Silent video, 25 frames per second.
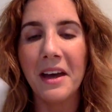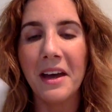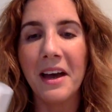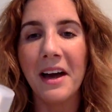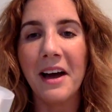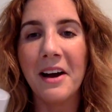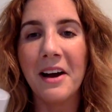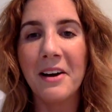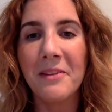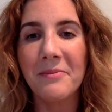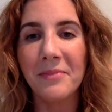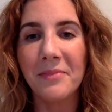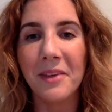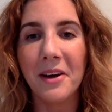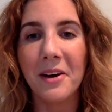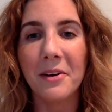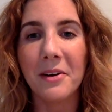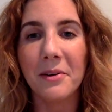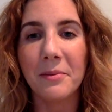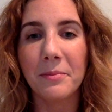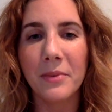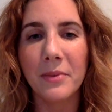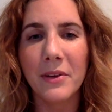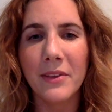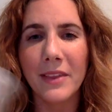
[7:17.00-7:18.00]

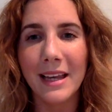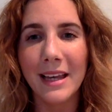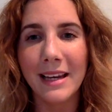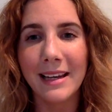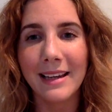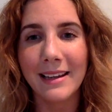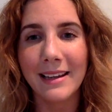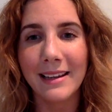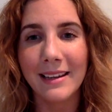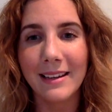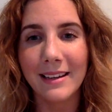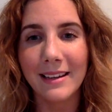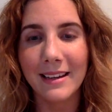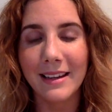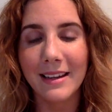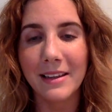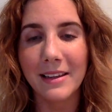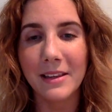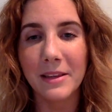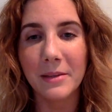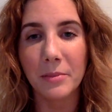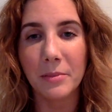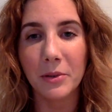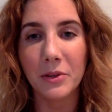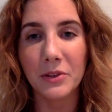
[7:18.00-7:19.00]
I'll put their link in
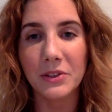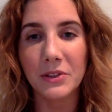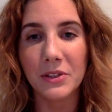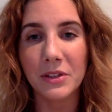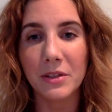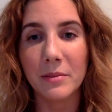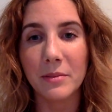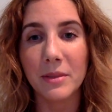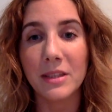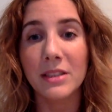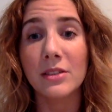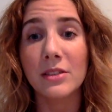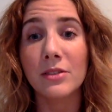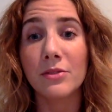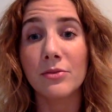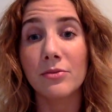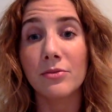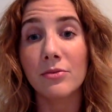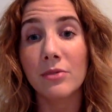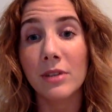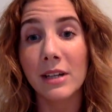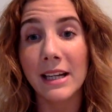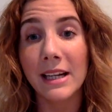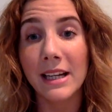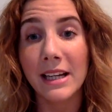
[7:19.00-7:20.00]
the bottom. It's a
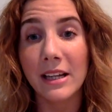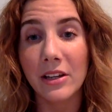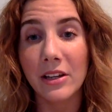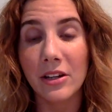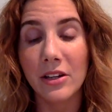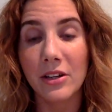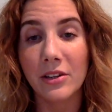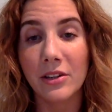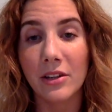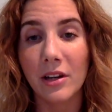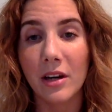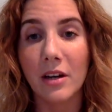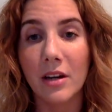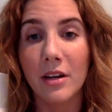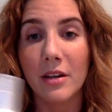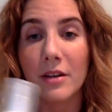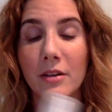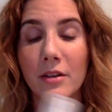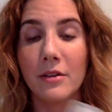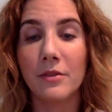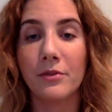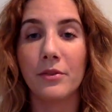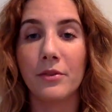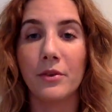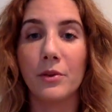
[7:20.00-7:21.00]
really good kind
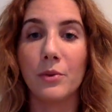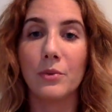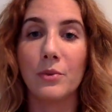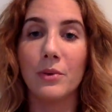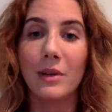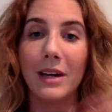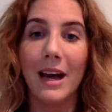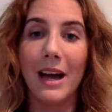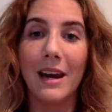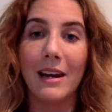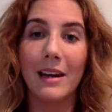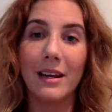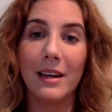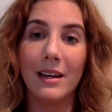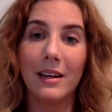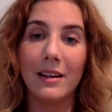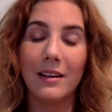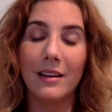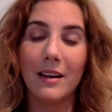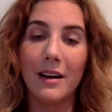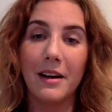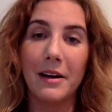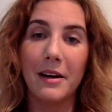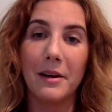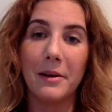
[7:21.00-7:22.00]
of
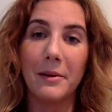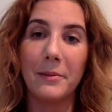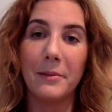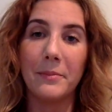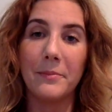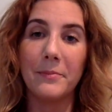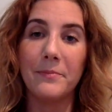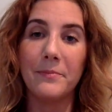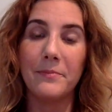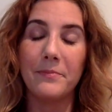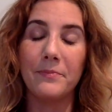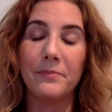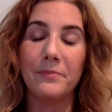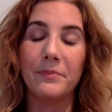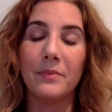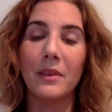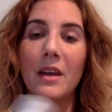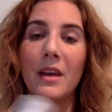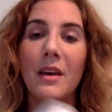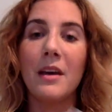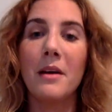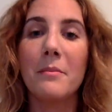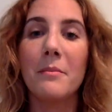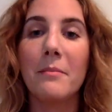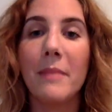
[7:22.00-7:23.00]
organic
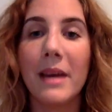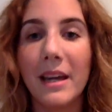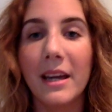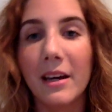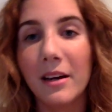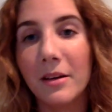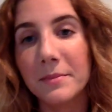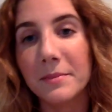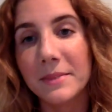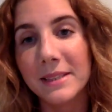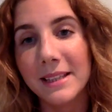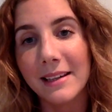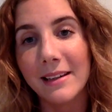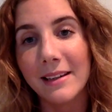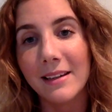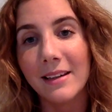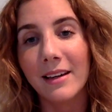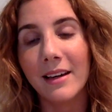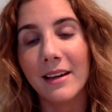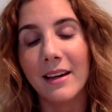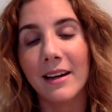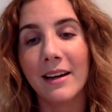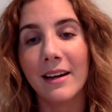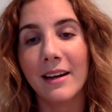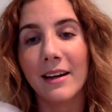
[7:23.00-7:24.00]
makeup
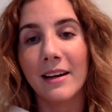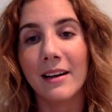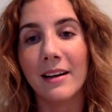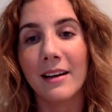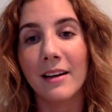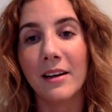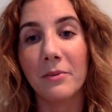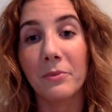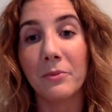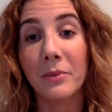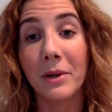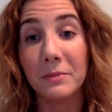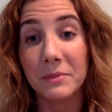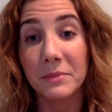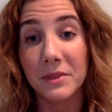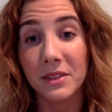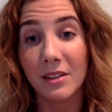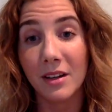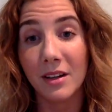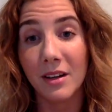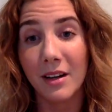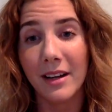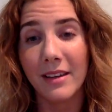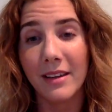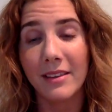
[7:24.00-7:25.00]
skincare
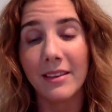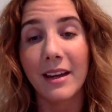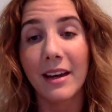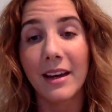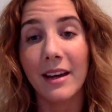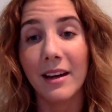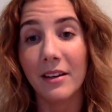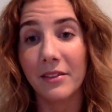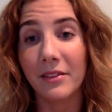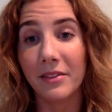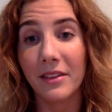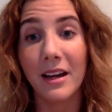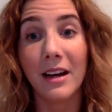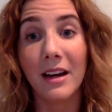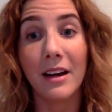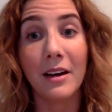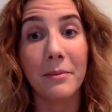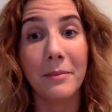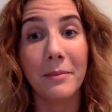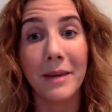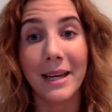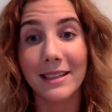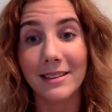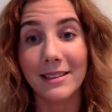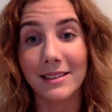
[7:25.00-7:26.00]
website. They're
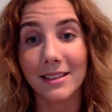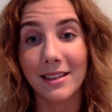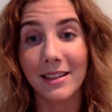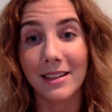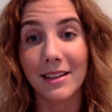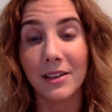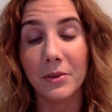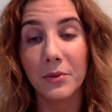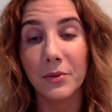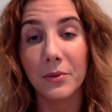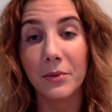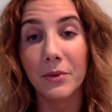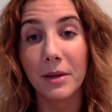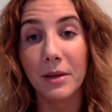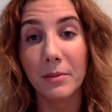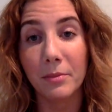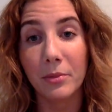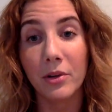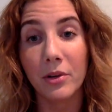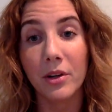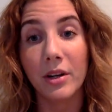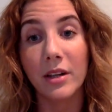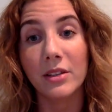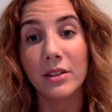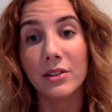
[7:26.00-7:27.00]
amazing, all their
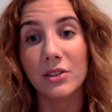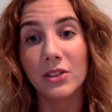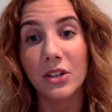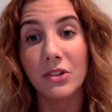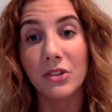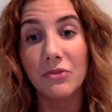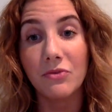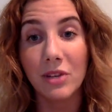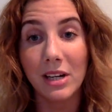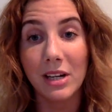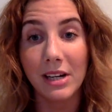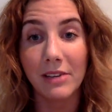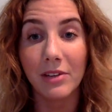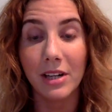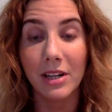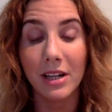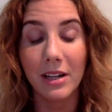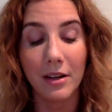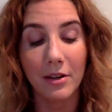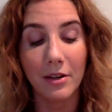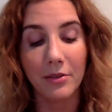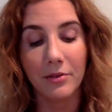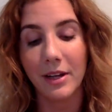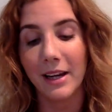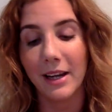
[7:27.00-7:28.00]
products look really, really
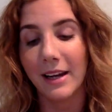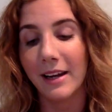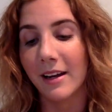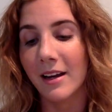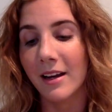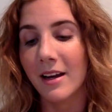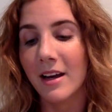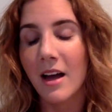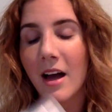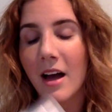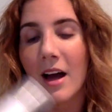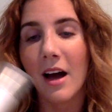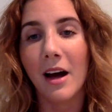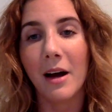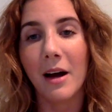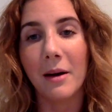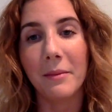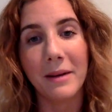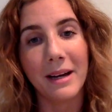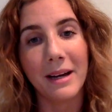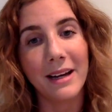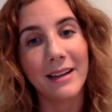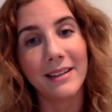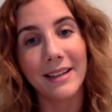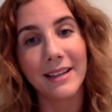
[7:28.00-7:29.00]
lovely.
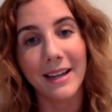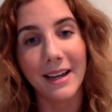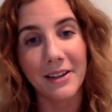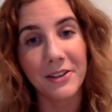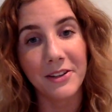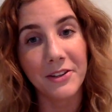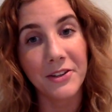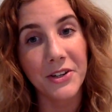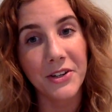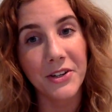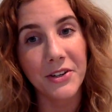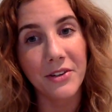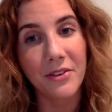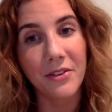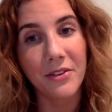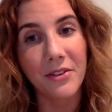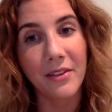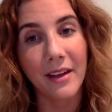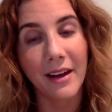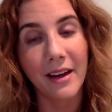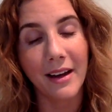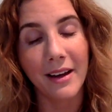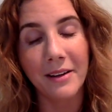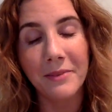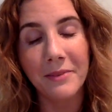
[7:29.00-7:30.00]
And yeah, got it on
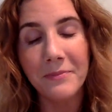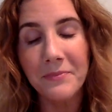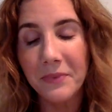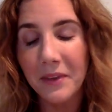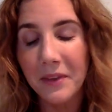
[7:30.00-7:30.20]
there.